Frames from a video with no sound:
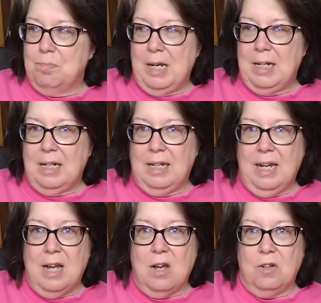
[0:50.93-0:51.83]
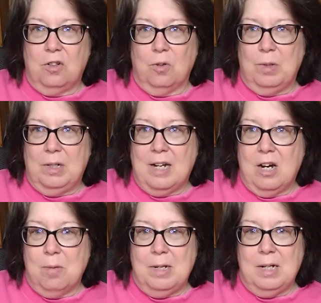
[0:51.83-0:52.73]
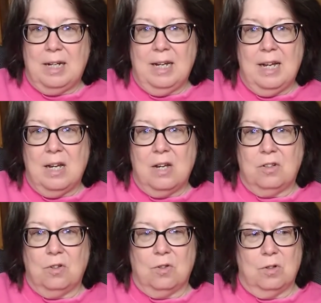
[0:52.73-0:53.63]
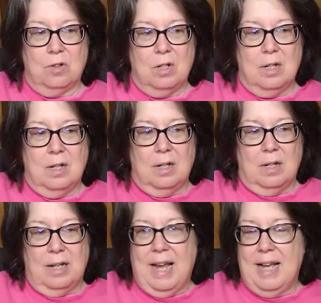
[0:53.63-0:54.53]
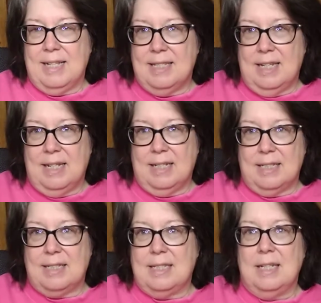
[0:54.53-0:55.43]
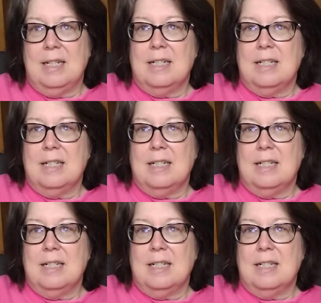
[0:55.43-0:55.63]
bank account, your retirement account, your assets.